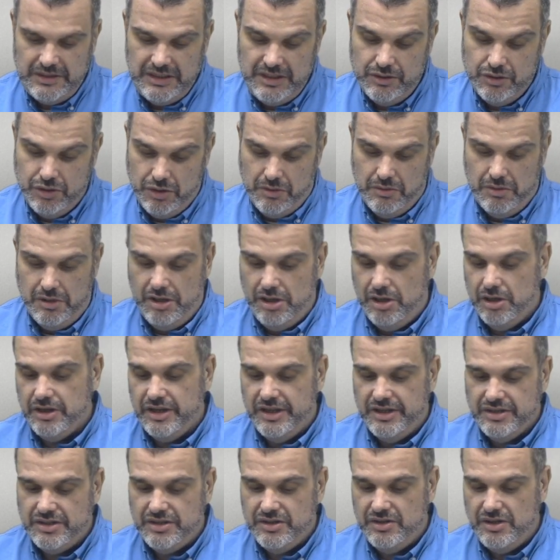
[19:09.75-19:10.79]
So
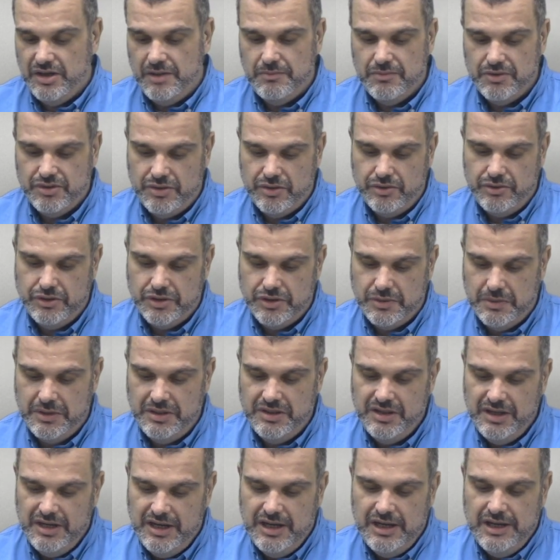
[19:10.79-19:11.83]
August, said Mr.
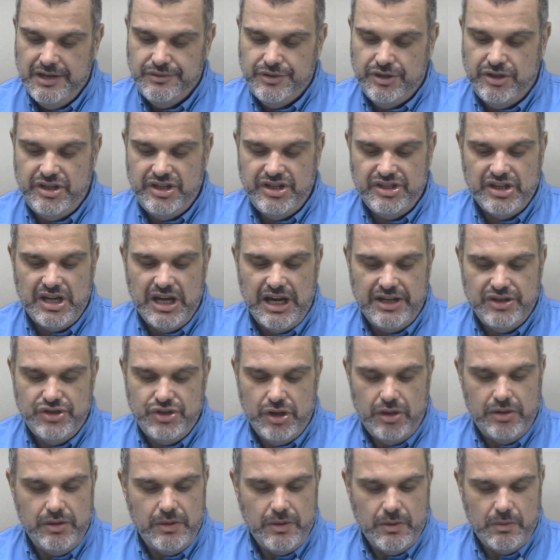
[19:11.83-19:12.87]
Tushman, did these guys
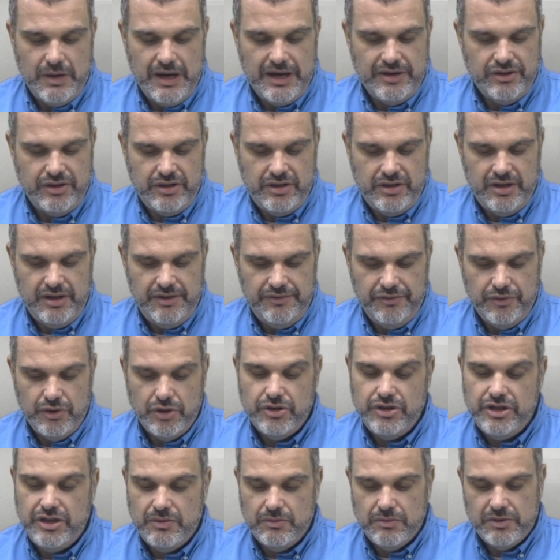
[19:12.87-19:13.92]
show you around enough, or
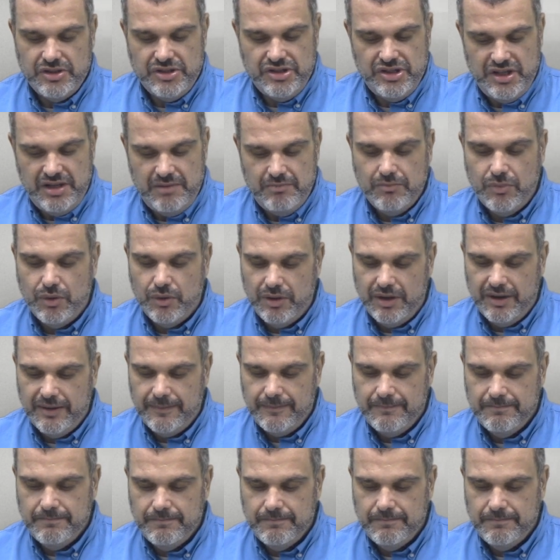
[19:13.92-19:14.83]
do you want to see more?